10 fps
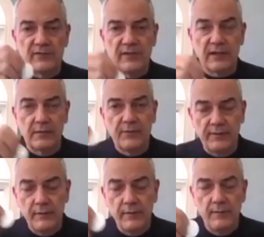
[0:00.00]
That can
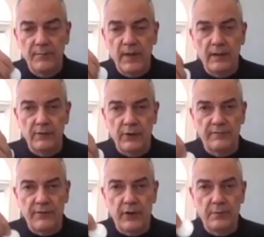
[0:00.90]
be,
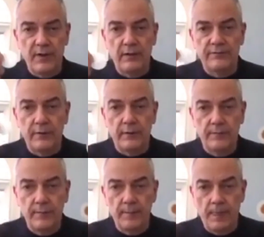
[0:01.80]
very painful.
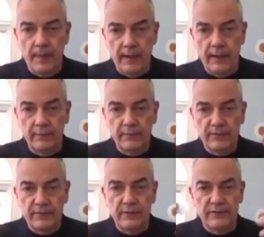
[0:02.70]
And
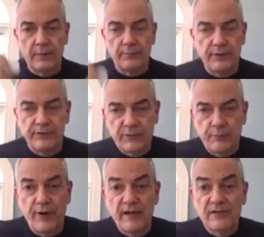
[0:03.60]
so you simply just
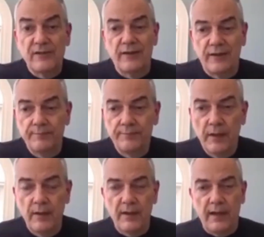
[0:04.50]
press on them
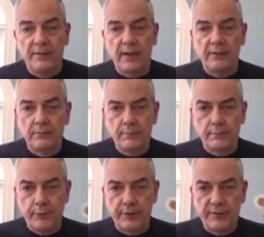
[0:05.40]
and then
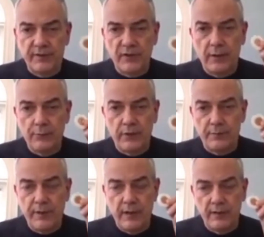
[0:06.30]
put these on where the
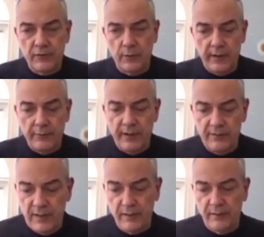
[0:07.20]
pain is, white and right,
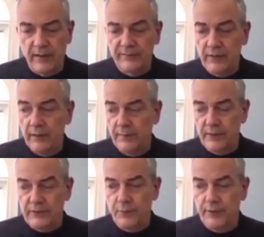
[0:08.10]
tan and left.
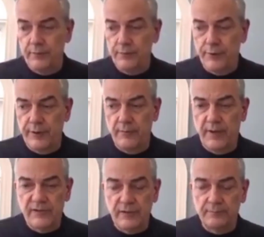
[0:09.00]
It's pretty
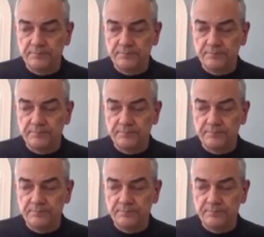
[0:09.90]
amazing.